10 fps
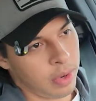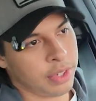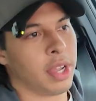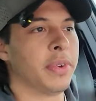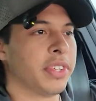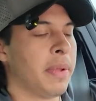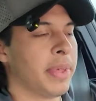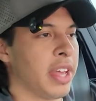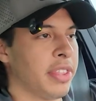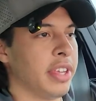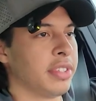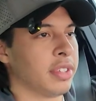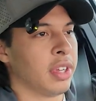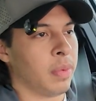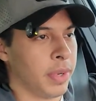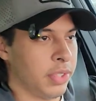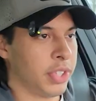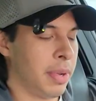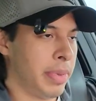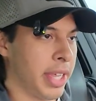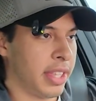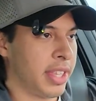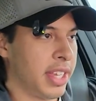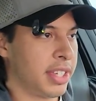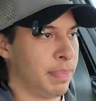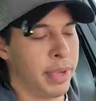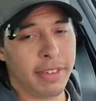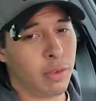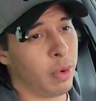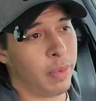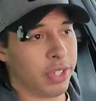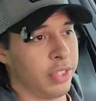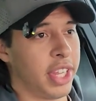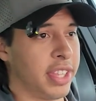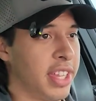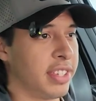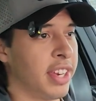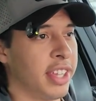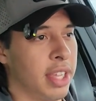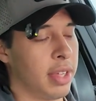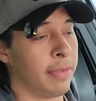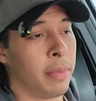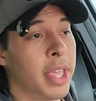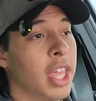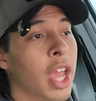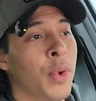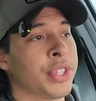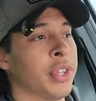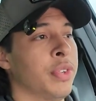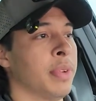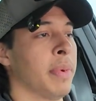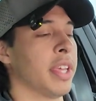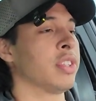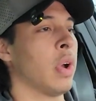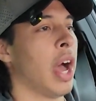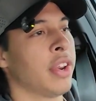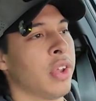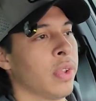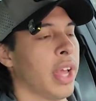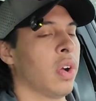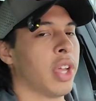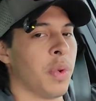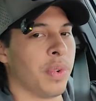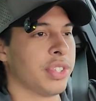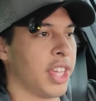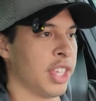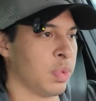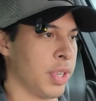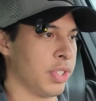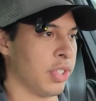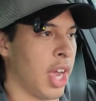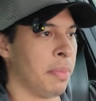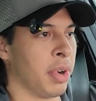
Summer's going to be like this. winter's going to be like this, but even when winter's like this, it doesn't, for me, it wasn't losing money. So I knew like, okay, worst case winter, I